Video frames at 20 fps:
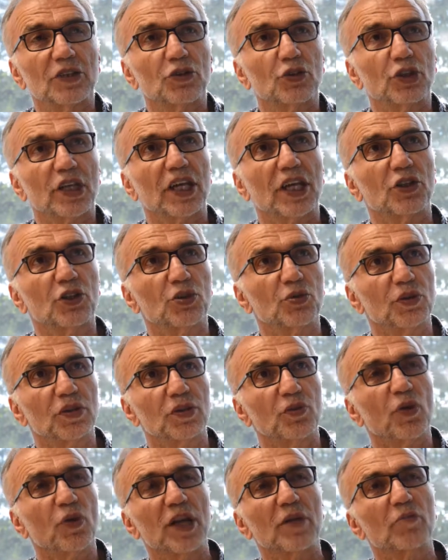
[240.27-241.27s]
You can't do it
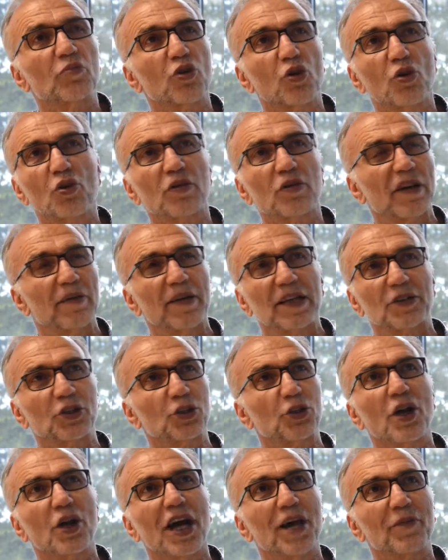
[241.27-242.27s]
one program at a
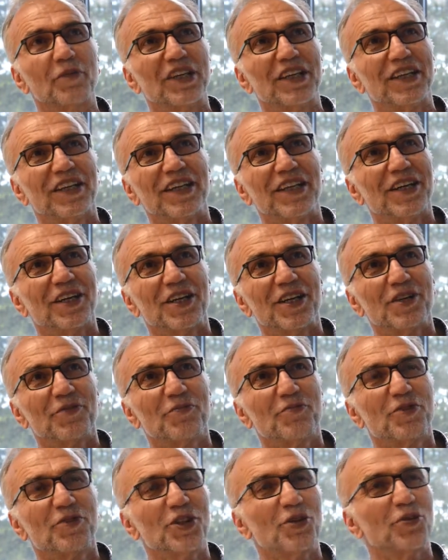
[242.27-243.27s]
time.
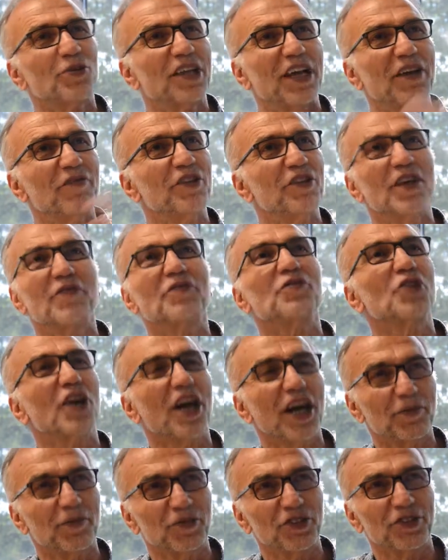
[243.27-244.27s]
We don't have enough
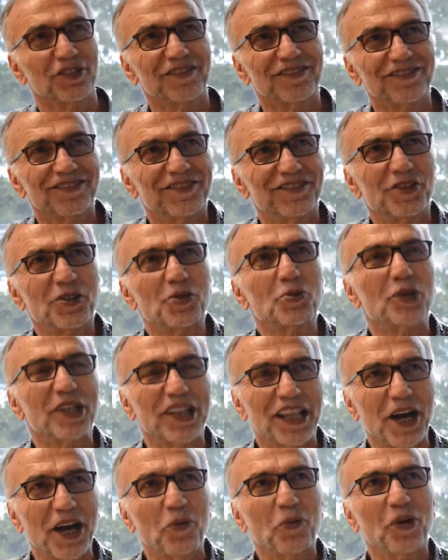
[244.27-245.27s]
time to do it that way.